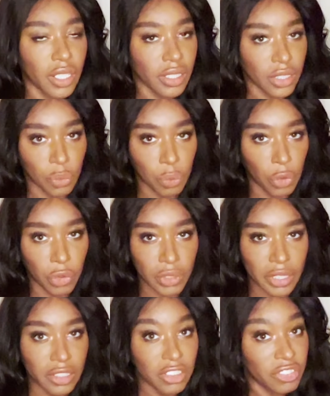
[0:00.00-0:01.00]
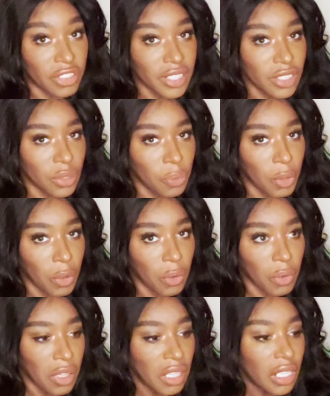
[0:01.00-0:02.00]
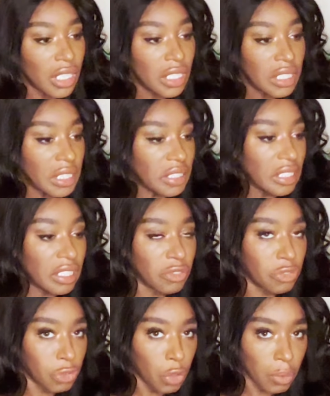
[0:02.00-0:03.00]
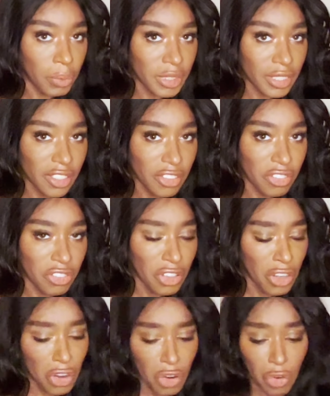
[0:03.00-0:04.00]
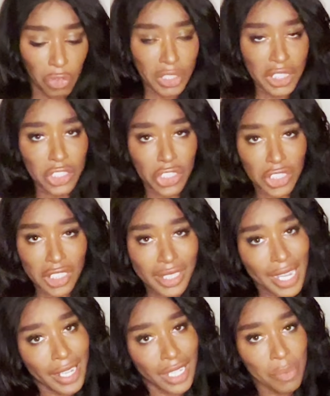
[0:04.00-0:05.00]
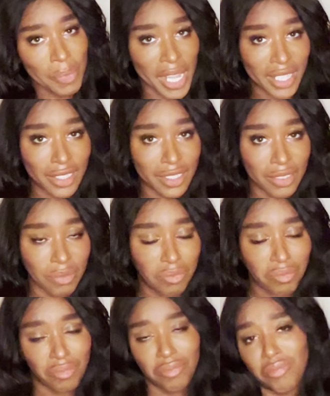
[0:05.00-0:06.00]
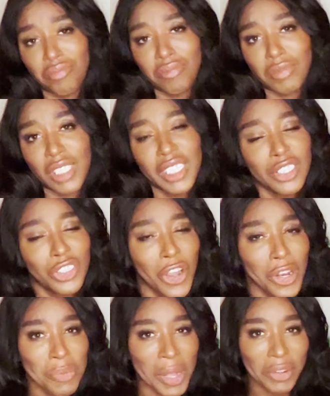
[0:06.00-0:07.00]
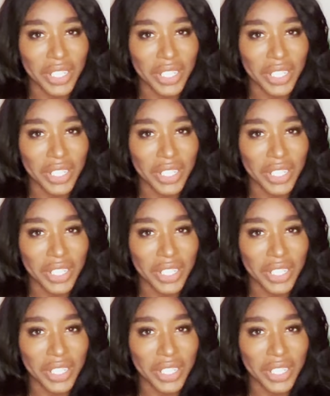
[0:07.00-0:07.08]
Is it morally defensible? Is it informative? Or is it just a tacky mess? Let's talk about